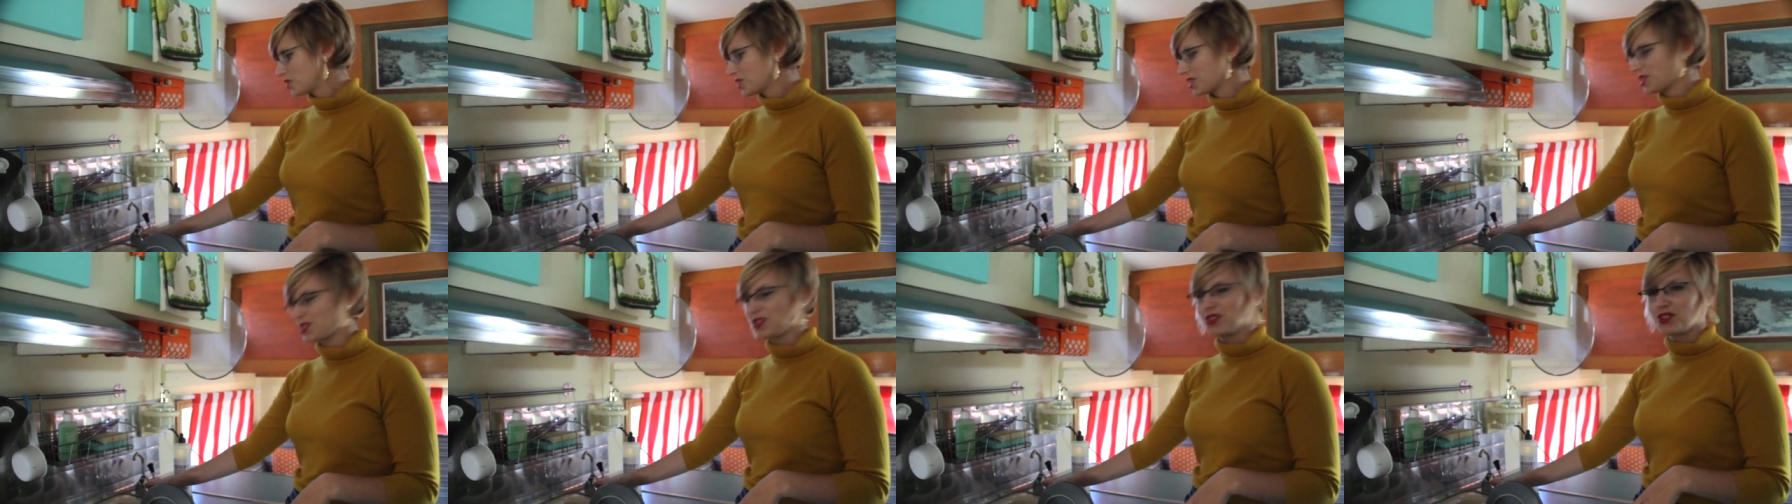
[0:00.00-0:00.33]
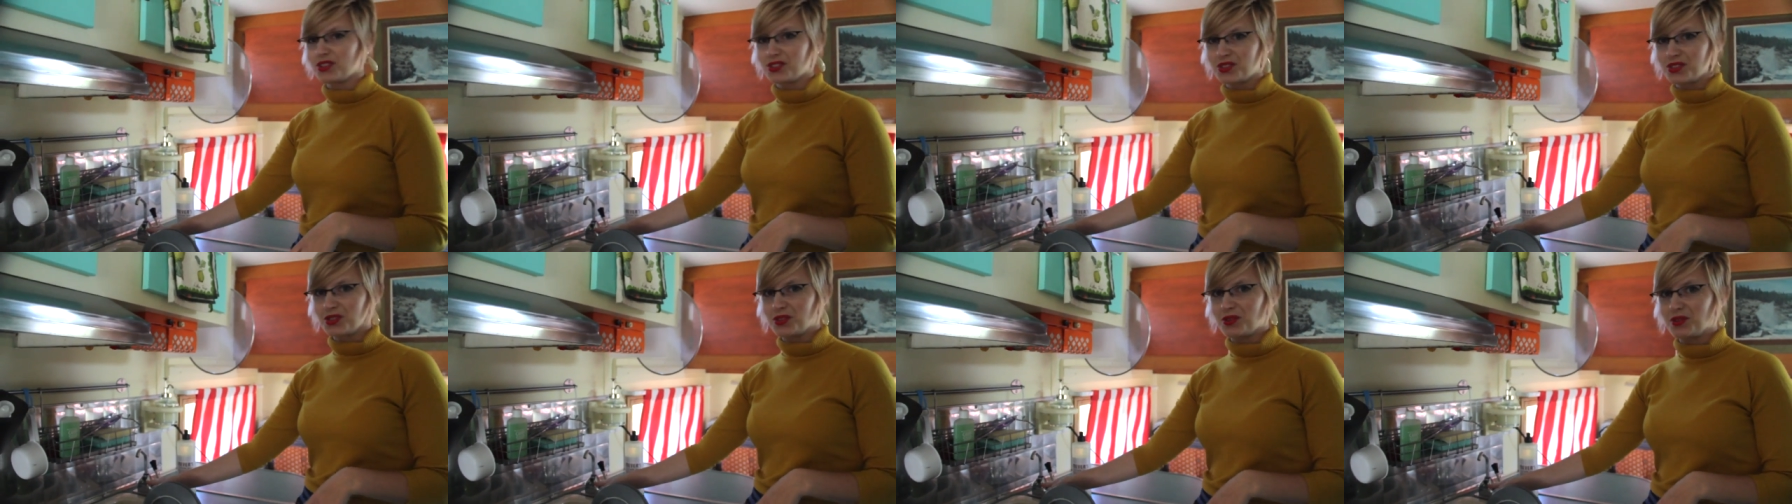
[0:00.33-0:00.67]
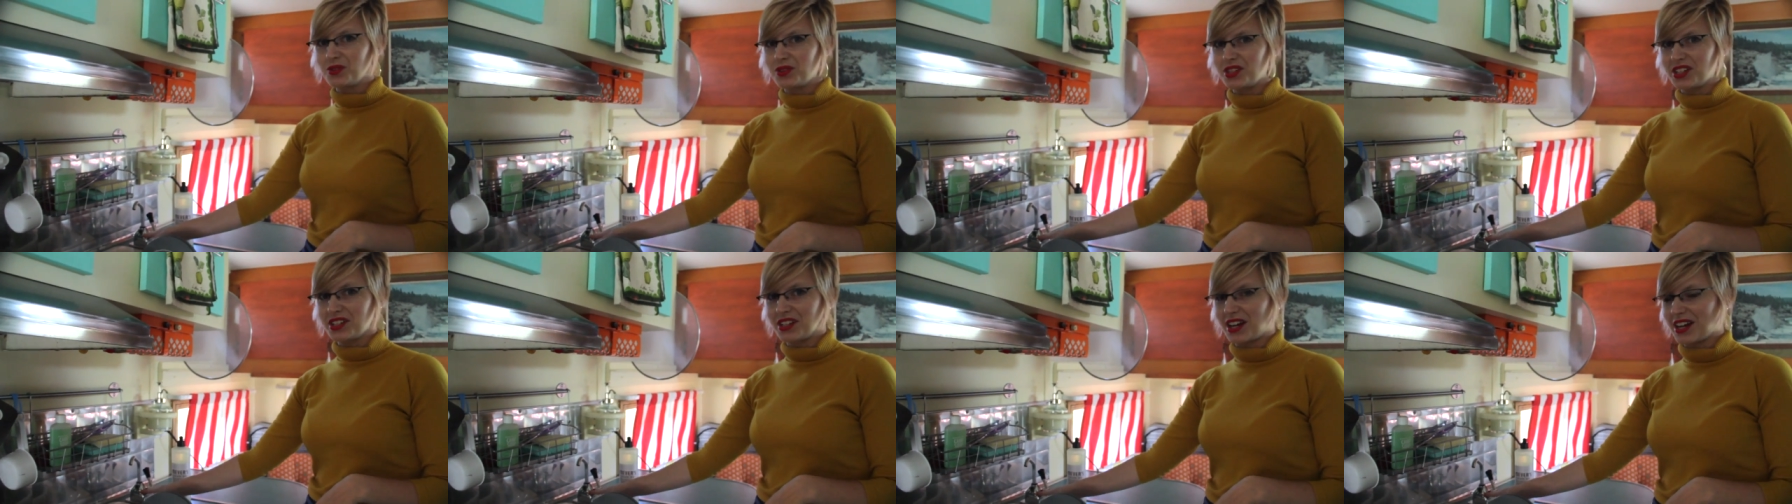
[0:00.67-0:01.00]
traditional to
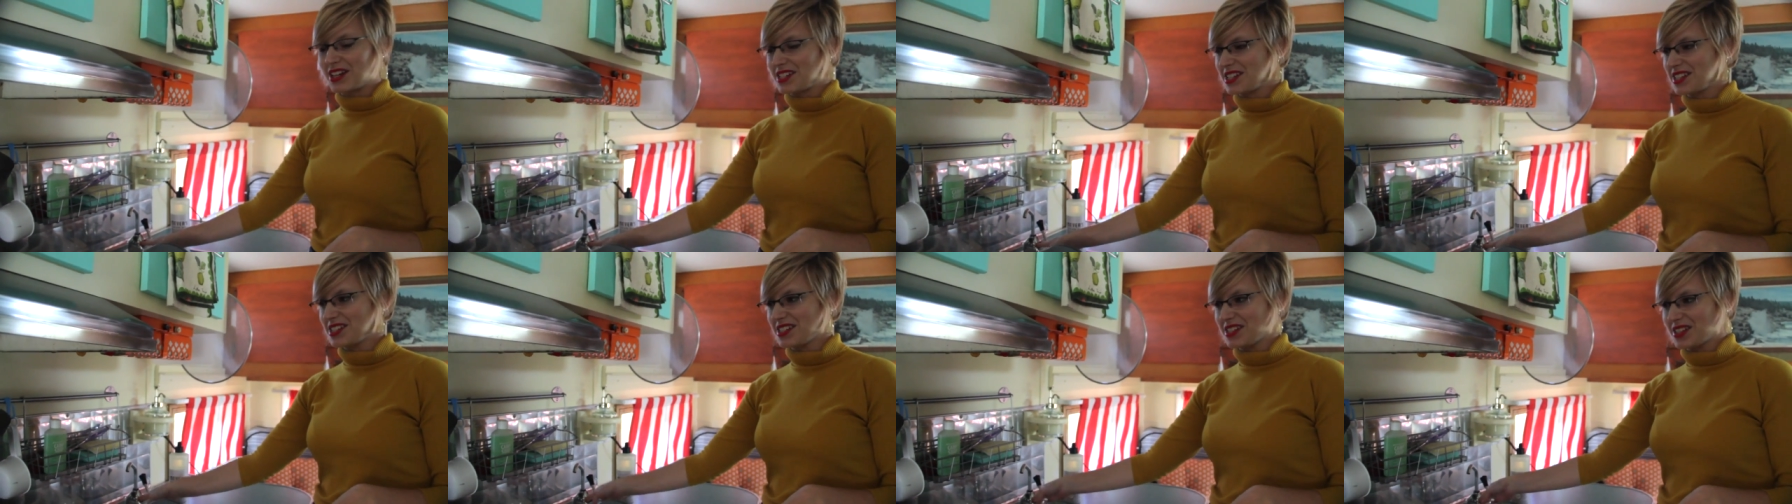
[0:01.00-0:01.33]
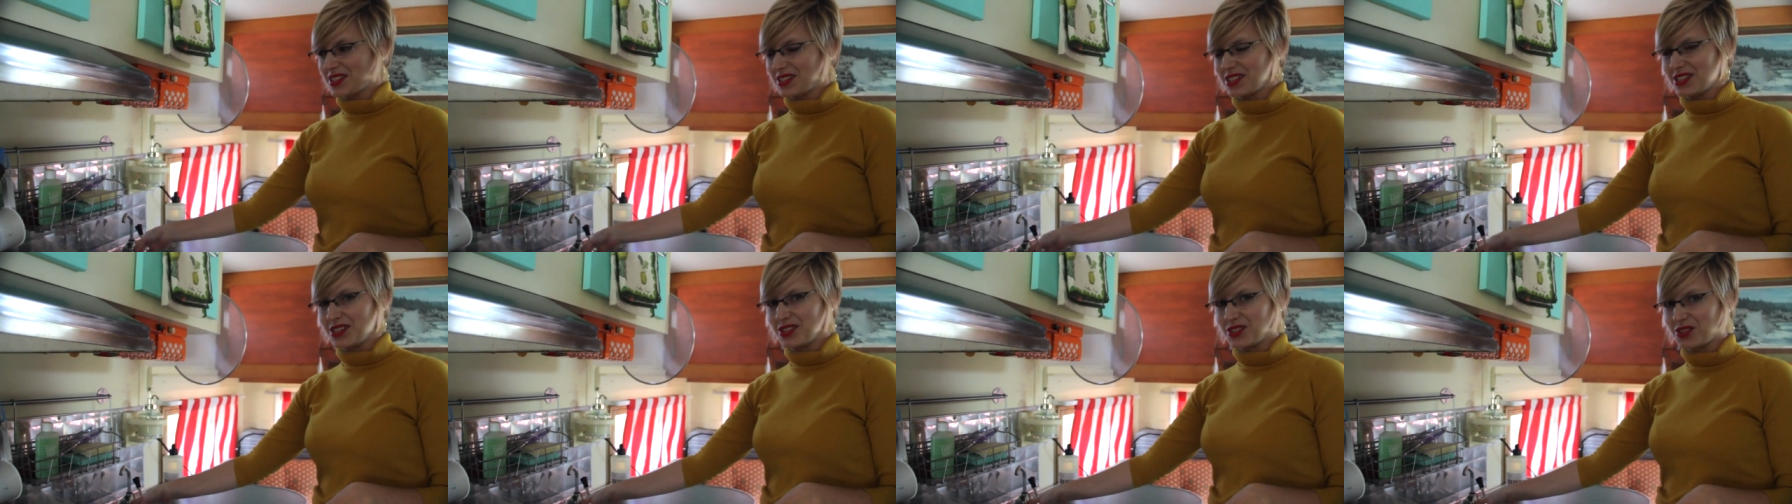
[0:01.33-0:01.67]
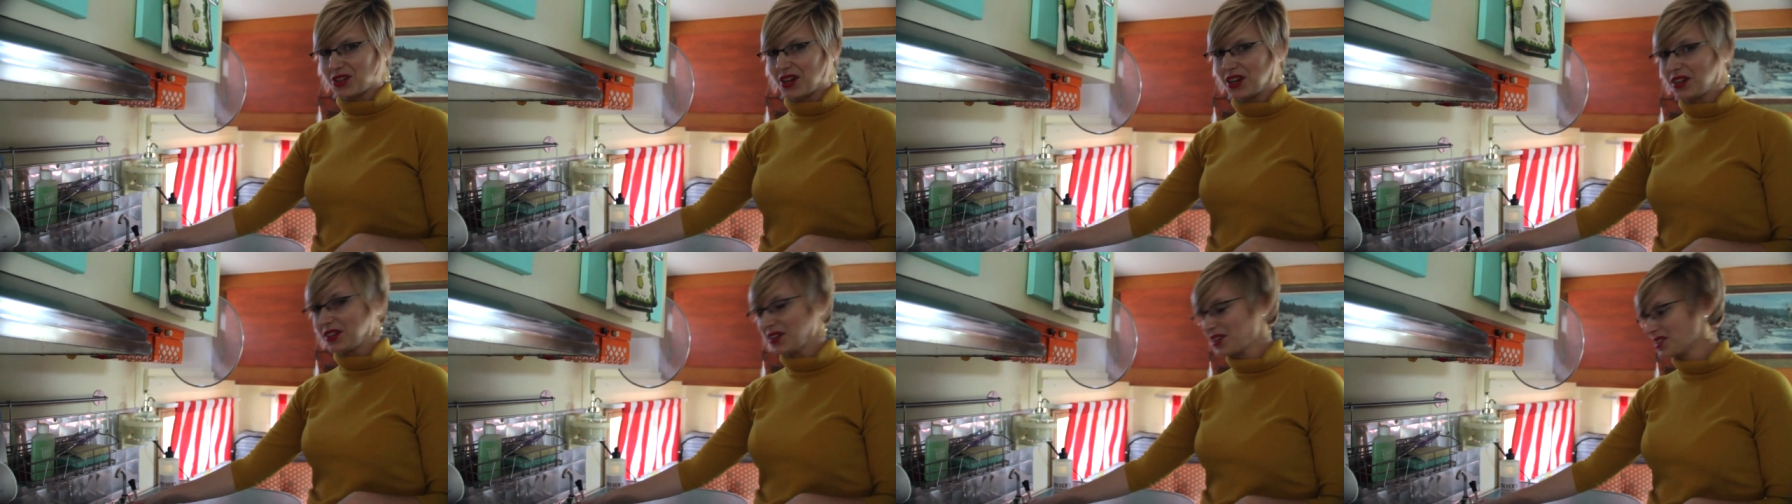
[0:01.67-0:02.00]
the 1960s
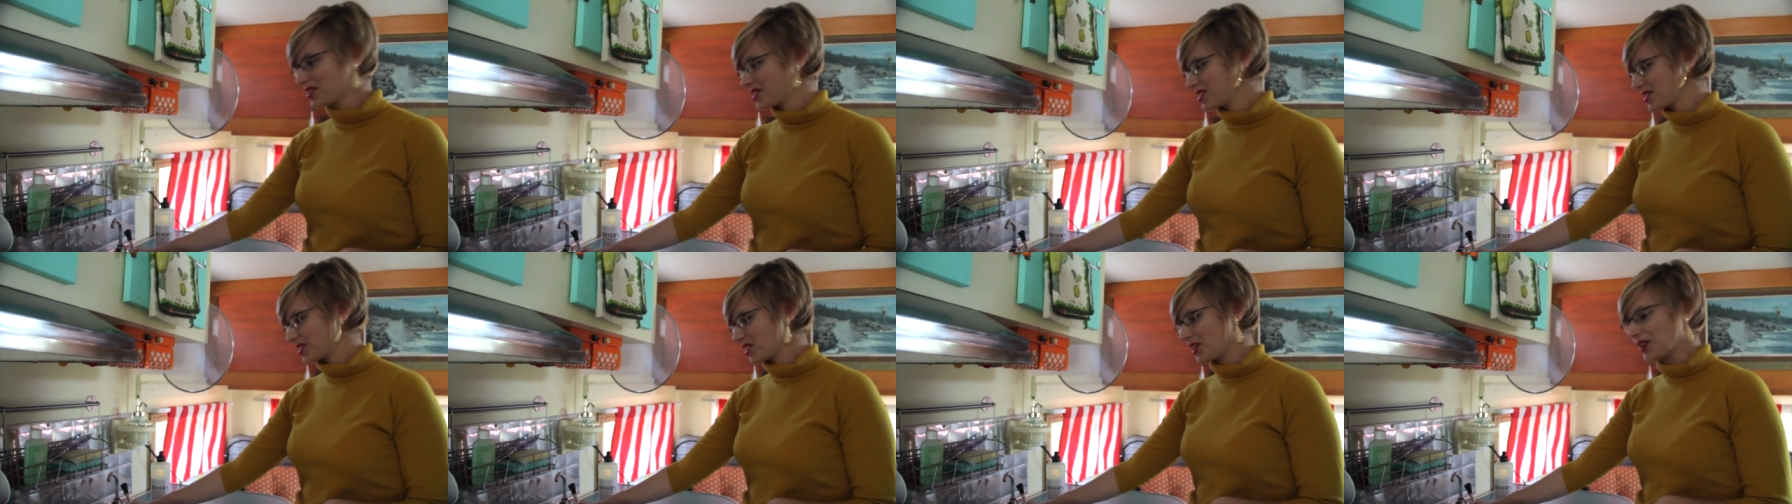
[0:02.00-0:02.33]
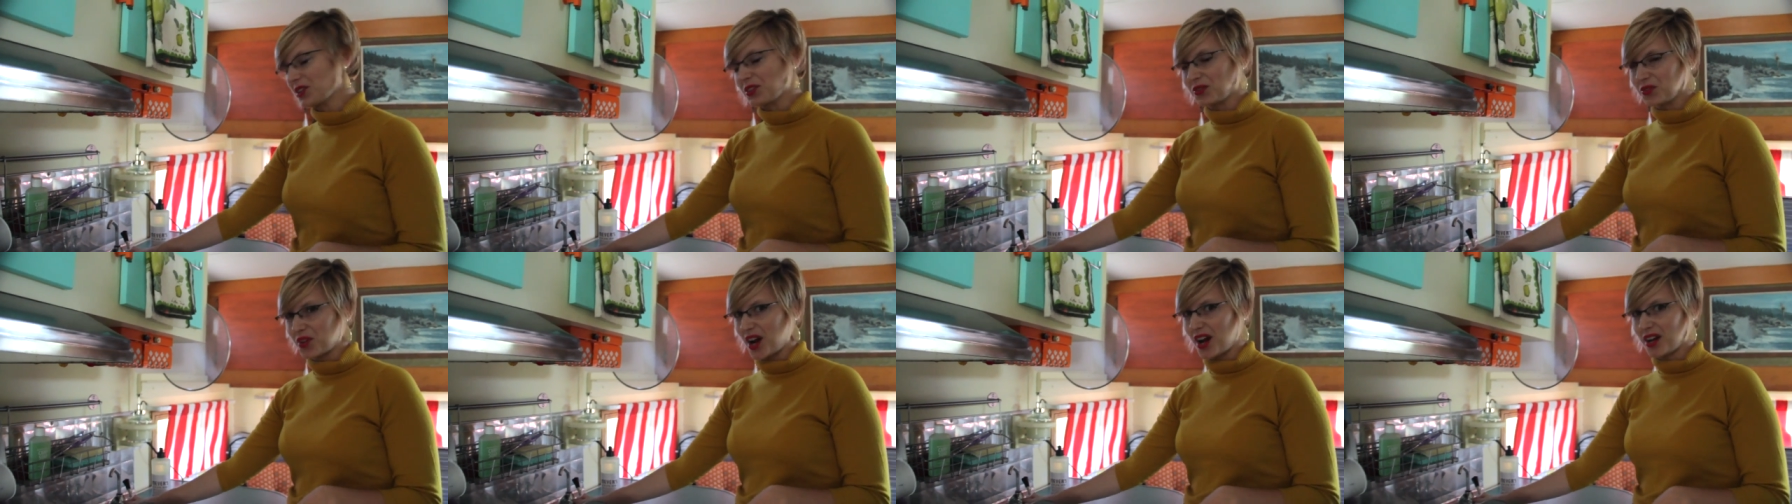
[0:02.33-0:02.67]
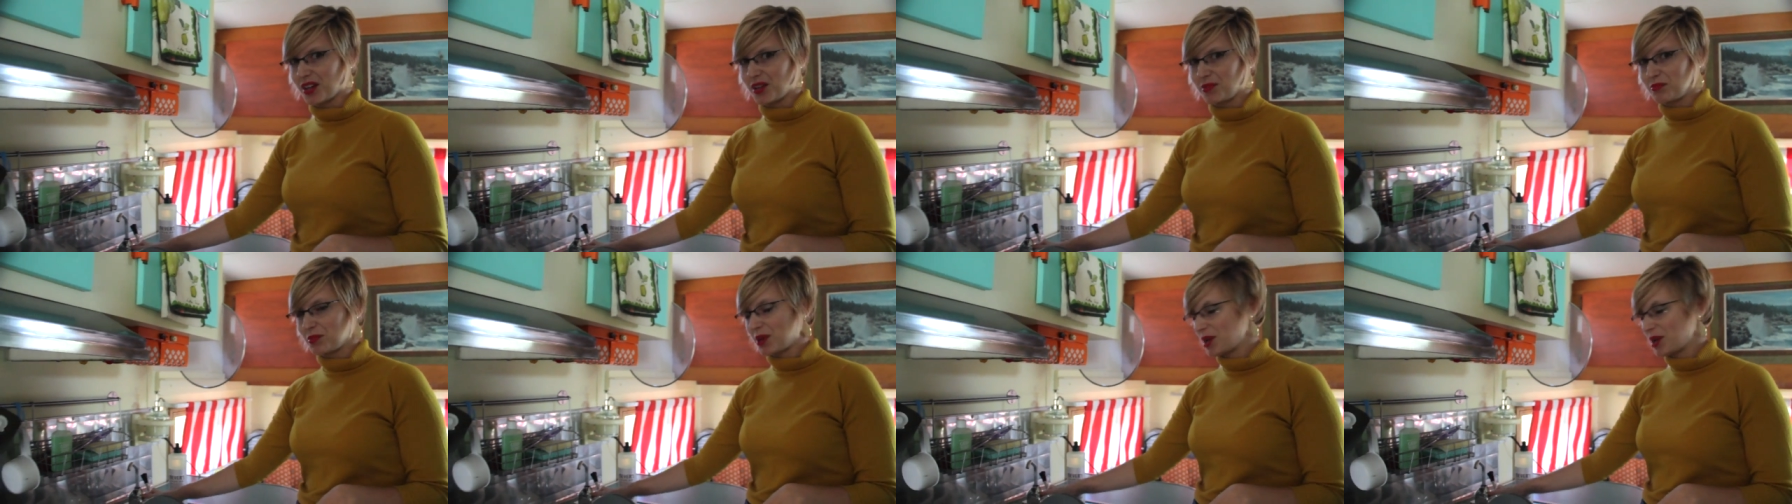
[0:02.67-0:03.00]
trailers. It's called a rocket